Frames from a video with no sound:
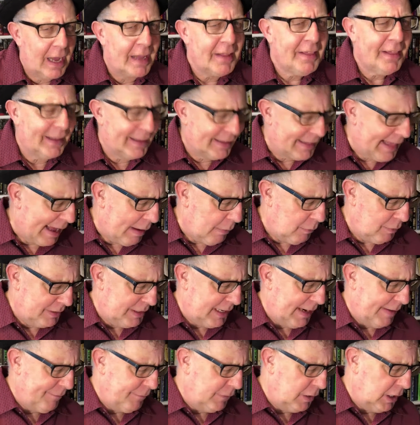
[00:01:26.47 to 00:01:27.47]
So I think that
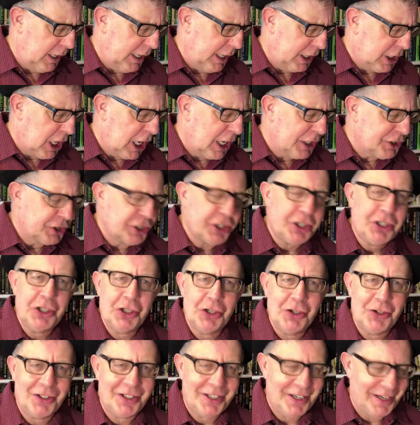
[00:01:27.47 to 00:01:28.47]
would definitely
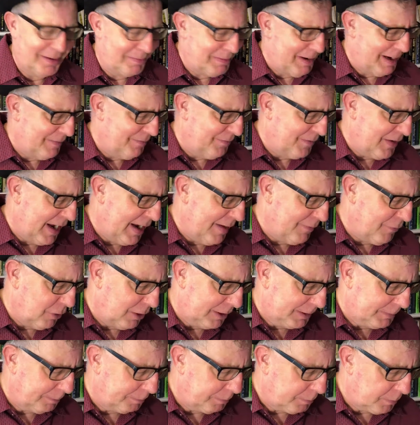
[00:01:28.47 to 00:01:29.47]
constitute my
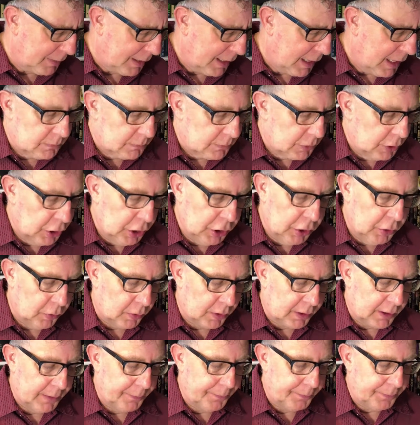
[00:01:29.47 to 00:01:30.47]
favorite.
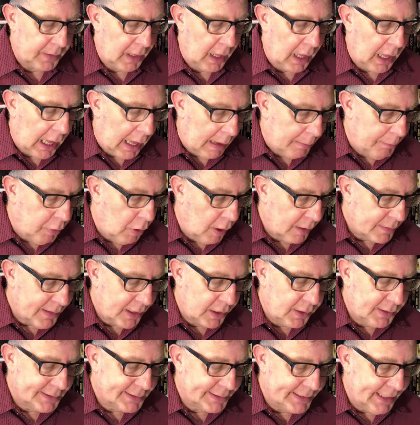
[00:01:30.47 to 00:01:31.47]
Luke, a
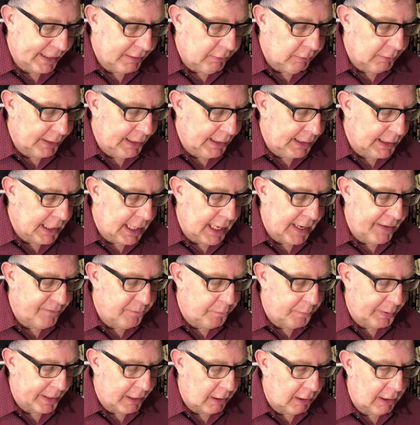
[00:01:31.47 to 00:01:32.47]
book that you secretly
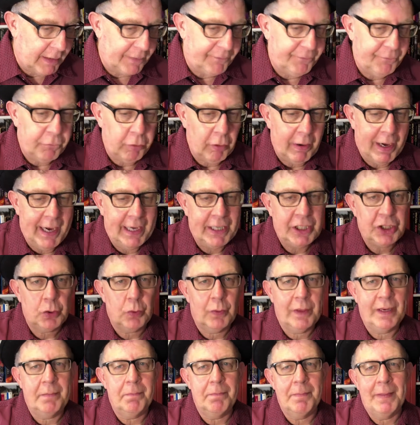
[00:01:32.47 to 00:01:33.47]
love but are
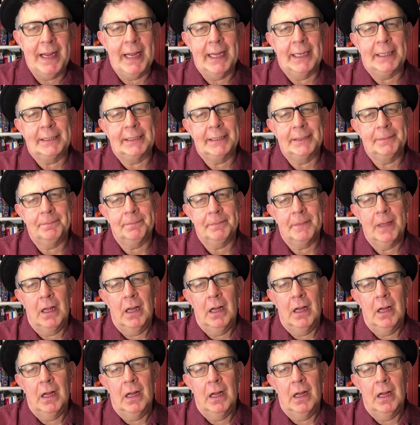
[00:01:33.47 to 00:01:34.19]
afraid to admit.